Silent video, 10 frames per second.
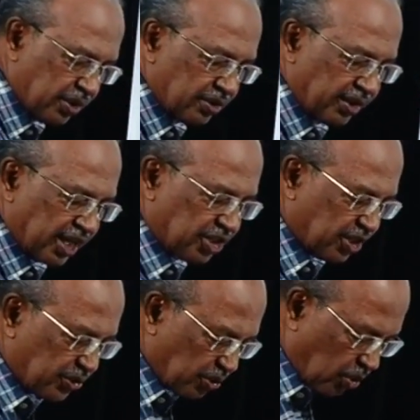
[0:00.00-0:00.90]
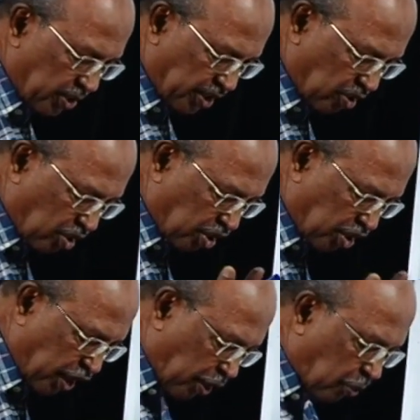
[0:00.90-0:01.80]
The action is going
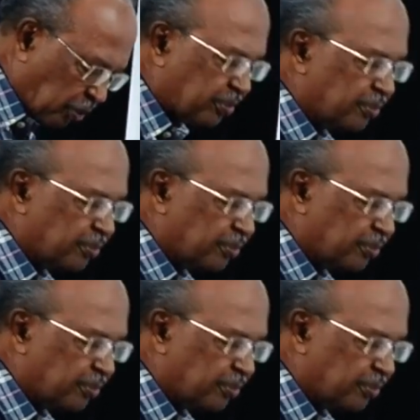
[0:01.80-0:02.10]
on now.